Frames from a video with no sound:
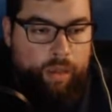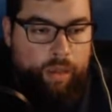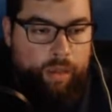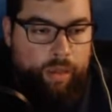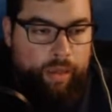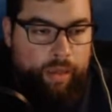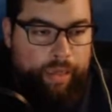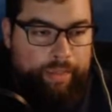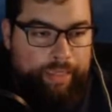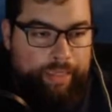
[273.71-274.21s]

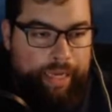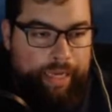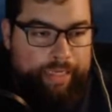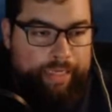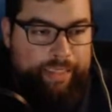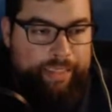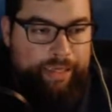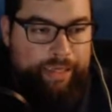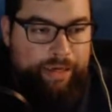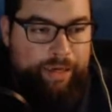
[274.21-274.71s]
has the ice
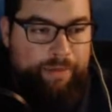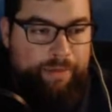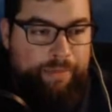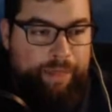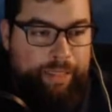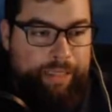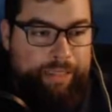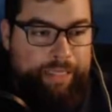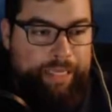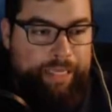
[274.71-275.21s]
started
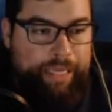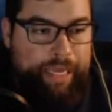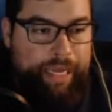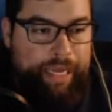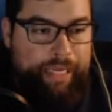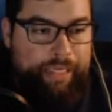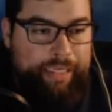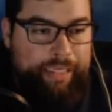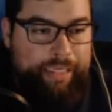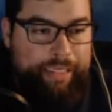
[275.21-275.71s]
melting yet?
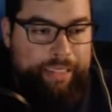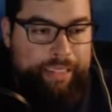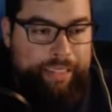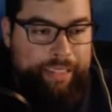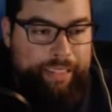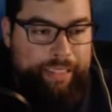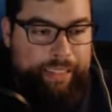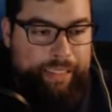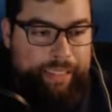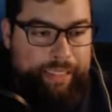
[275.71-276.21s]

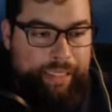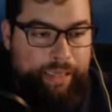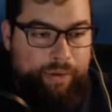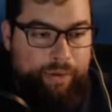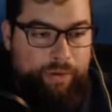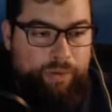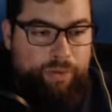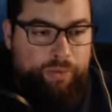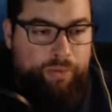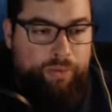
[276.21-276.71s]

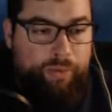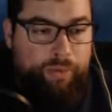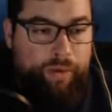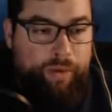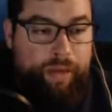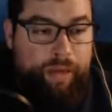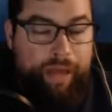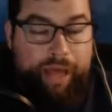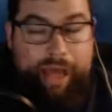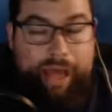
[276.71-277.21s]
Ooh.
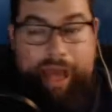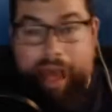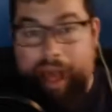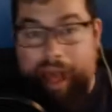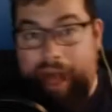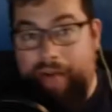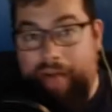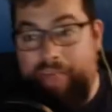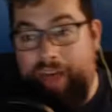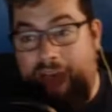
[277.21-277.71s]

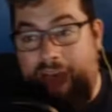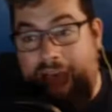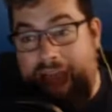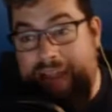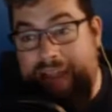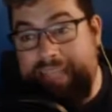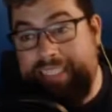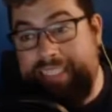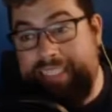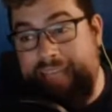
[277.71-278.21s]
The
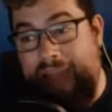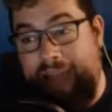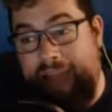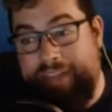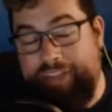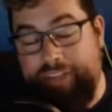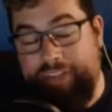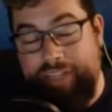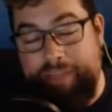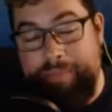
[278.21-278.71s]
ice
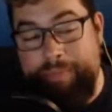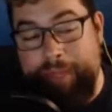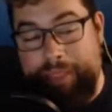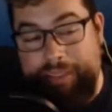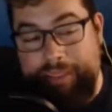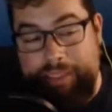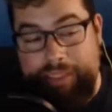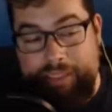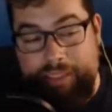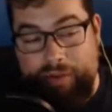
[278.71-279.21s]
actually
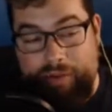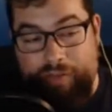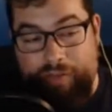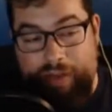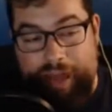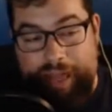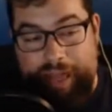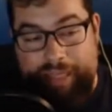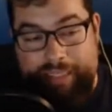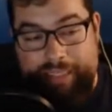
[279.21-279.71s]
melted so
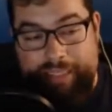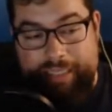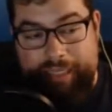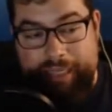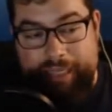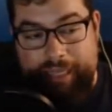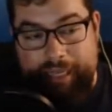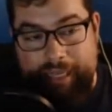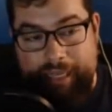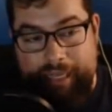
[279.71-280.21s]
fast
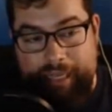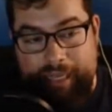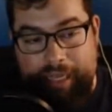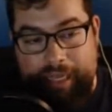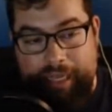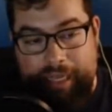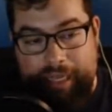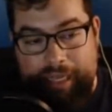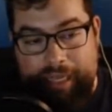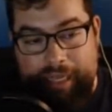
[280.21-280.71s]

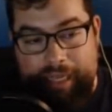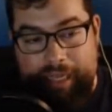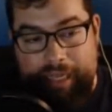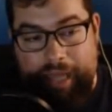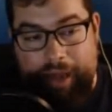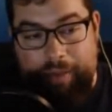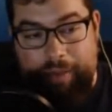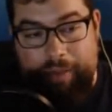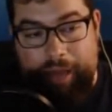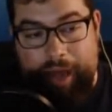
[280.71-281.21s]

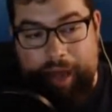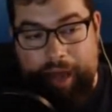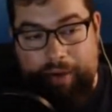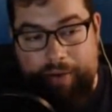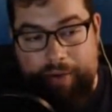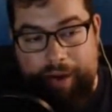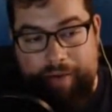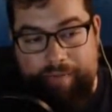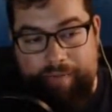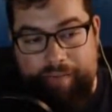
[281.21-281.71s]
that we got a
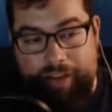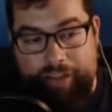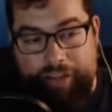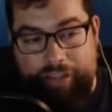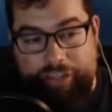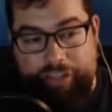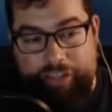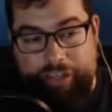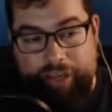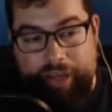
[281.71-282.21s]
rotten
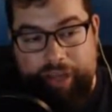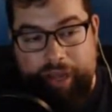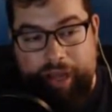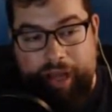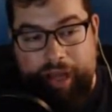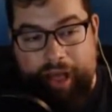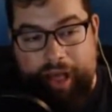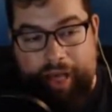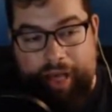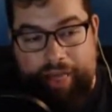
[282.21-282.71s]
fish.
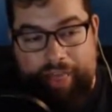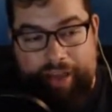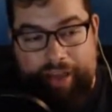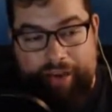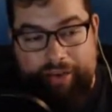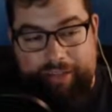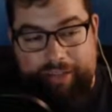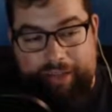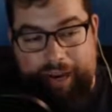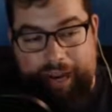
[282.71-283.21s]

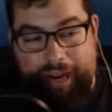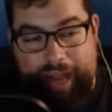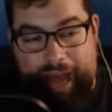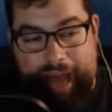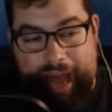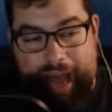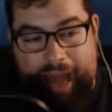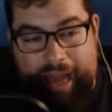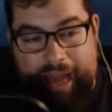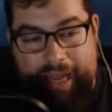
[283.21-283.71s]
There's our
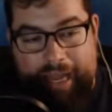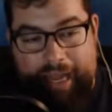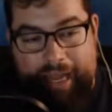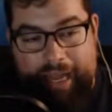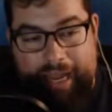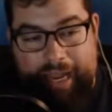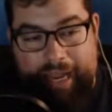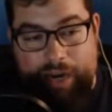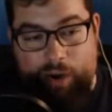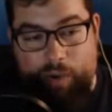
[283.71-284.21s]
guy.
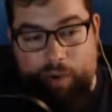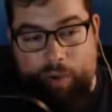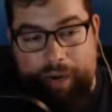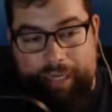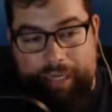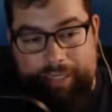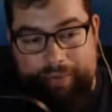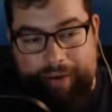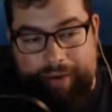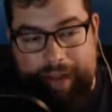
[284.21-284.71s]
He don't want
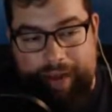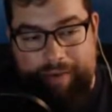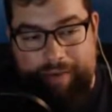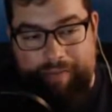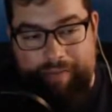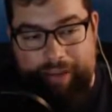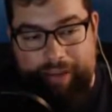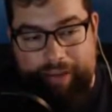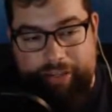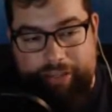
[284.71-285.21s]
the rotten
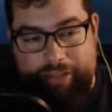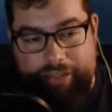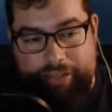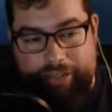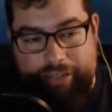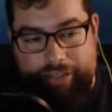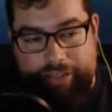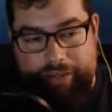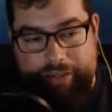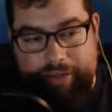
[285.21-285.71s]

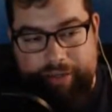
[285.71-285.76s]
fish.